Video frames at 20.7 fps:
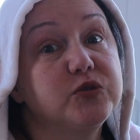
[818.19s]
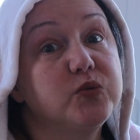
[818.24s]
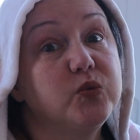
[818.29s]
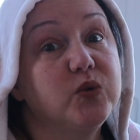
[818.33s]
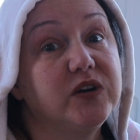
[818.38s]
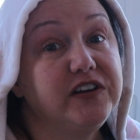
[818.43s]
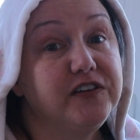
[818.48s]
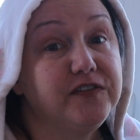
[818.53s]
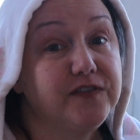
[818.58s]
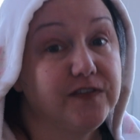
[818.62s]

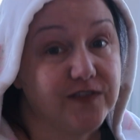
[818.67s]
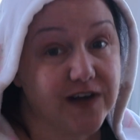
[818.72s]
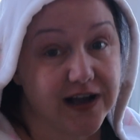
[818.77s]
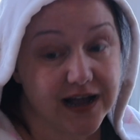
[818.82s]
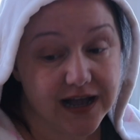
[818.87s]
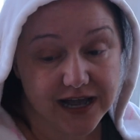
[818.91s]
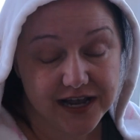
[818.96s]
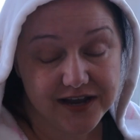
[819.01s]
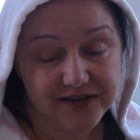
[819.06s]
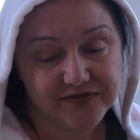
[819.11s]

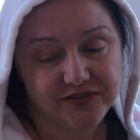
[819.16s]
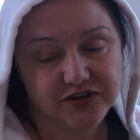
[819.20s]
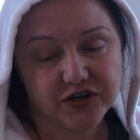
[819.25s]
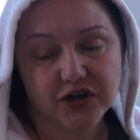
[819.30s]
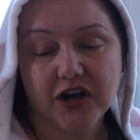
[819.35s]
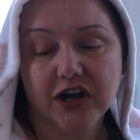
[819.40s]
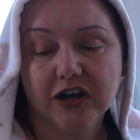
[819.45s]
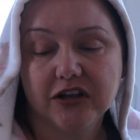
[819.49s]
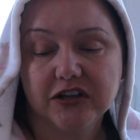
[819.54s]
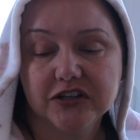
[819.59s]

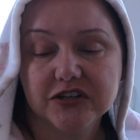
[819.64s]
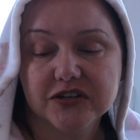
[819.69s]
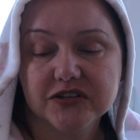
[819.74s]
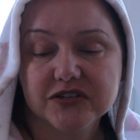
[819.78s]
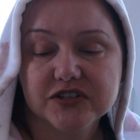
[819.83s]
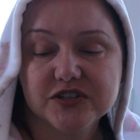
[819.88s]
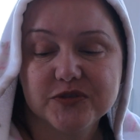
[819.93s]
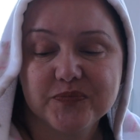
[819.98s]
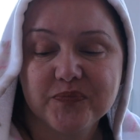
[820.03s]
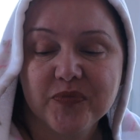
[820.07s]

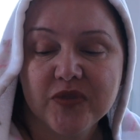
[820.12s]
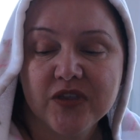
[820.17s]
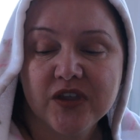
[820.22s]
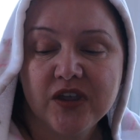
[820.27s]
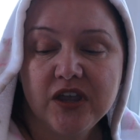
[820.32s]
$25.